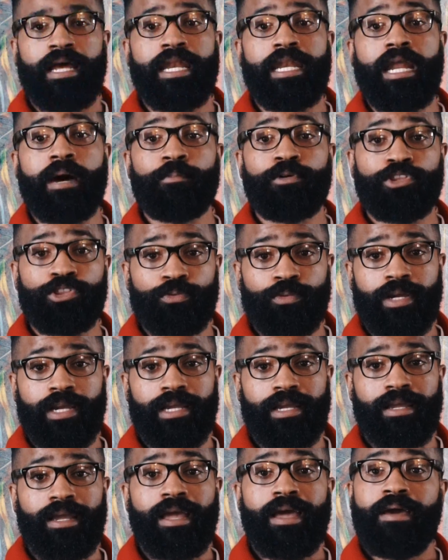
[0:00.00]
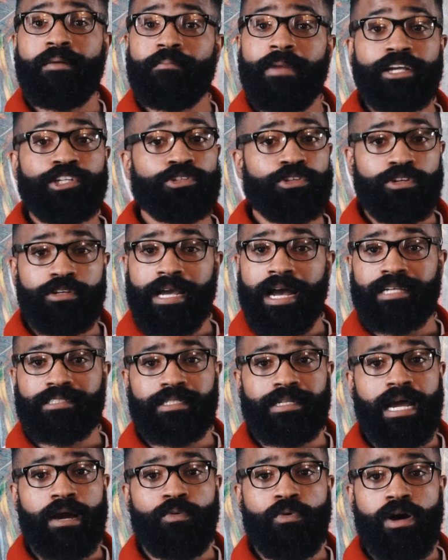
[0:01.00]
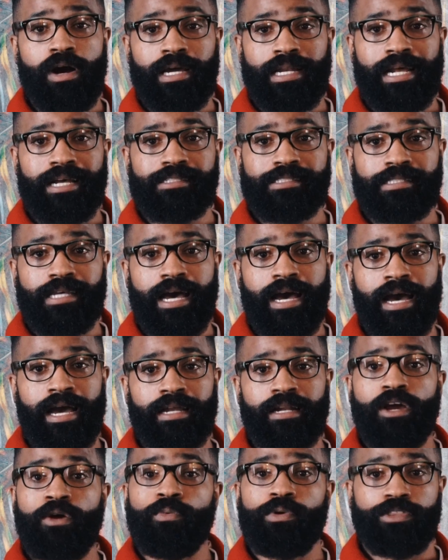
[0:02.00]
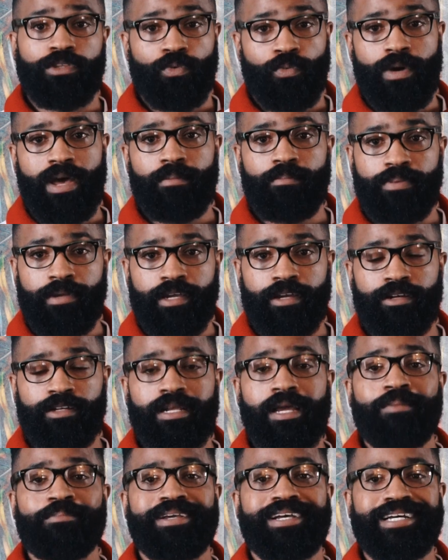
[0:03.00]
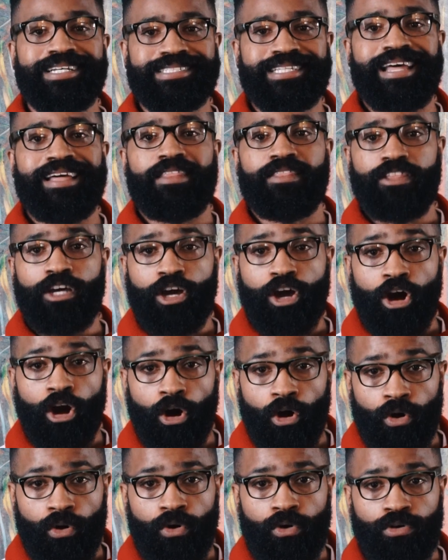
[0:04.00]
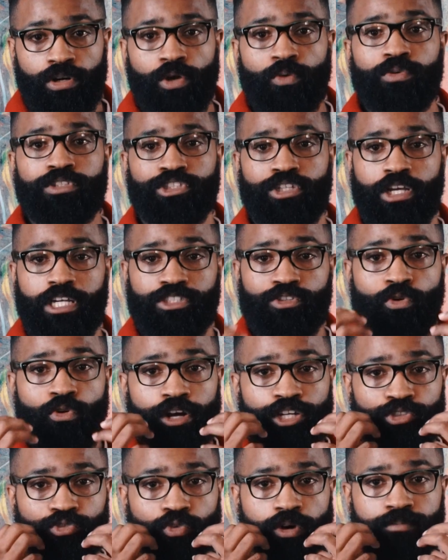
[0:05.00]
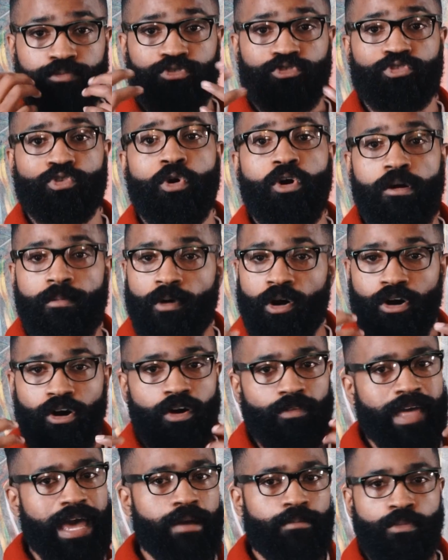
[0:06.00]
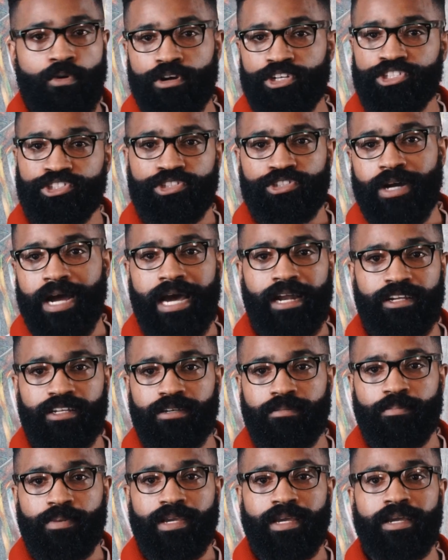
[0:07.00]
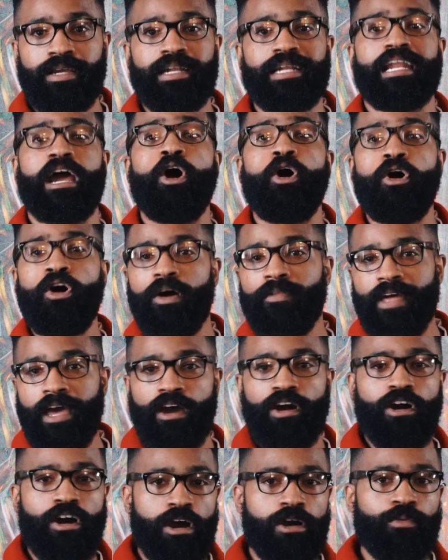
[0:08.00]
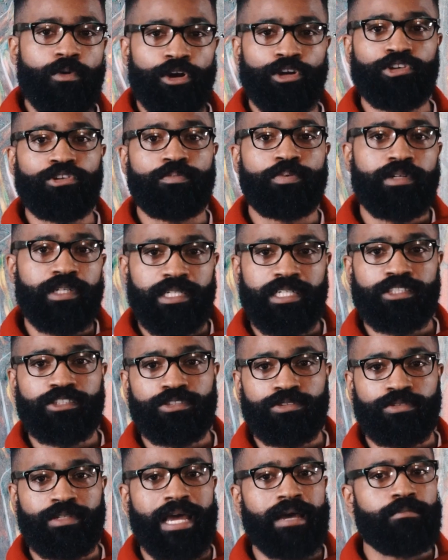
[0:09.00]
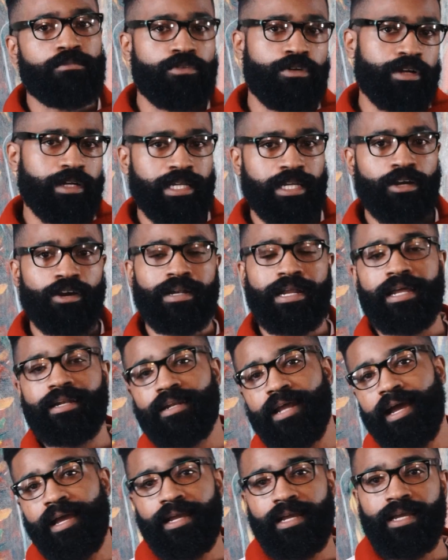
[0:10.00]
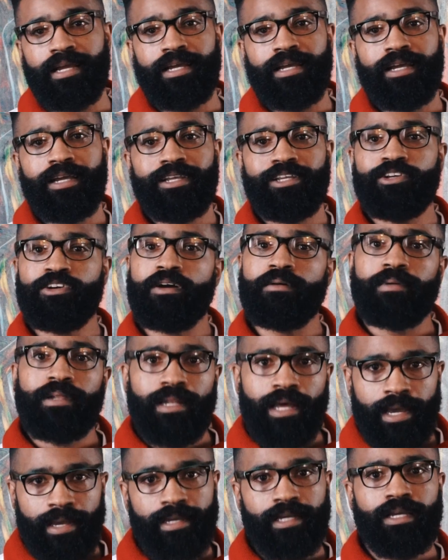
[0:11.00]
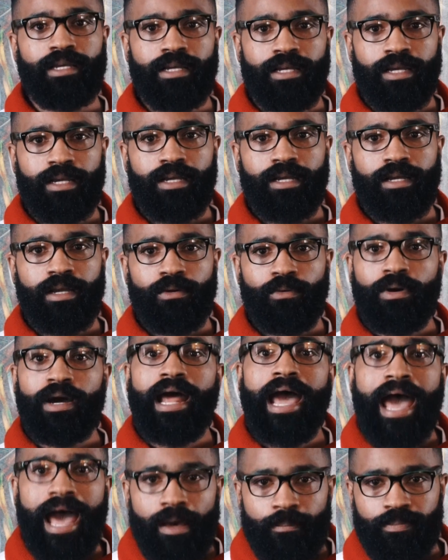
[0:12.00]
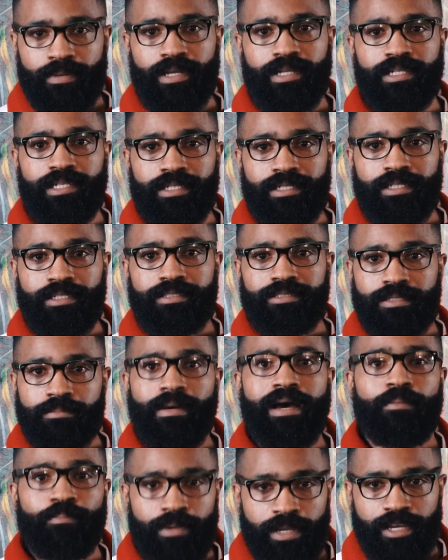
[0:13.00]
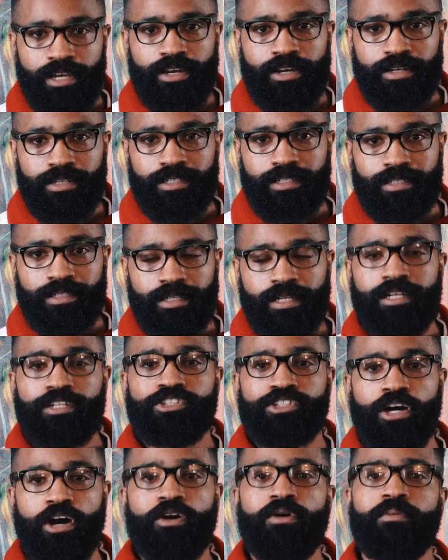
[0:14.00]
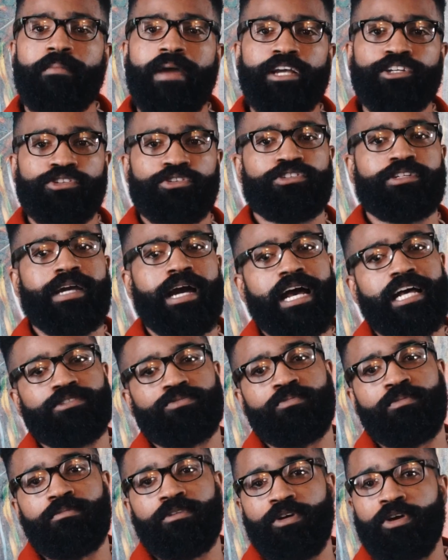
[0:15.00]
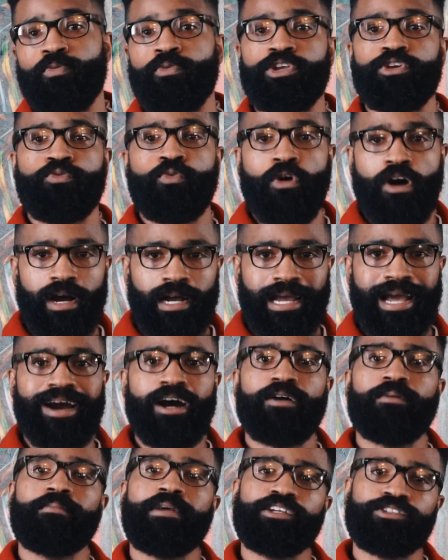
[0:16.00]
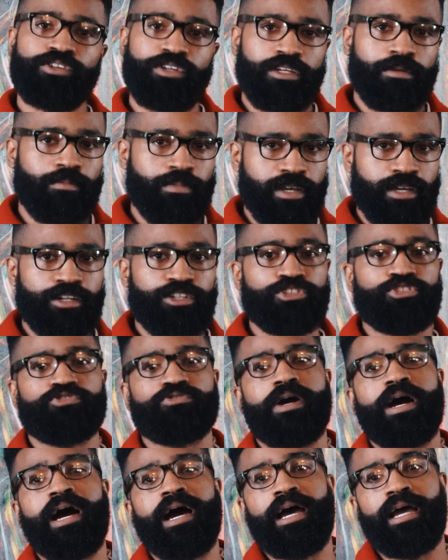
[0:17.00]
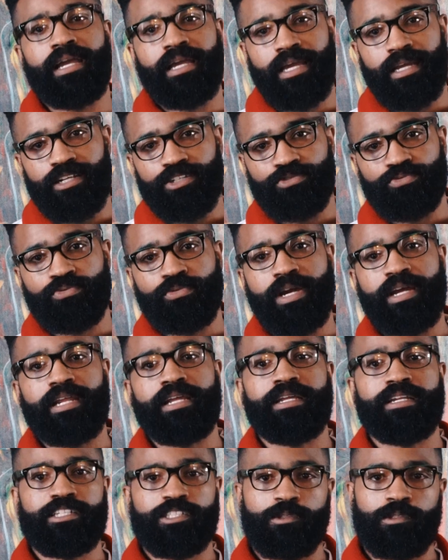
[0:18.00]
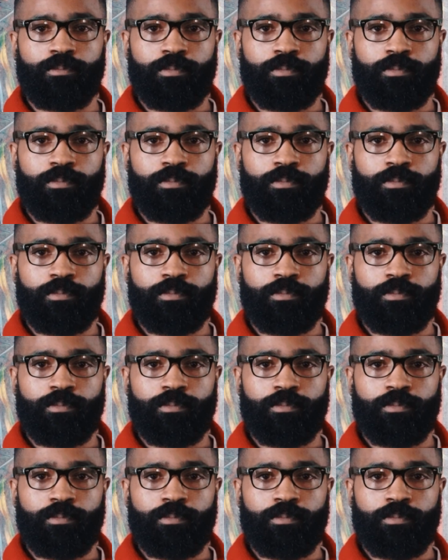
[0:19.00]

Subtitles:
Number 3, make sure you guys are not walking outside with a wet beard because the cold is going to absorb all that moisture out of your beard, and all that hard work you put into that morning or that night, you're gonna be like, what happened to my beard? So make sure you guys, when you walk out, make sure your beard is dry and is ready and it's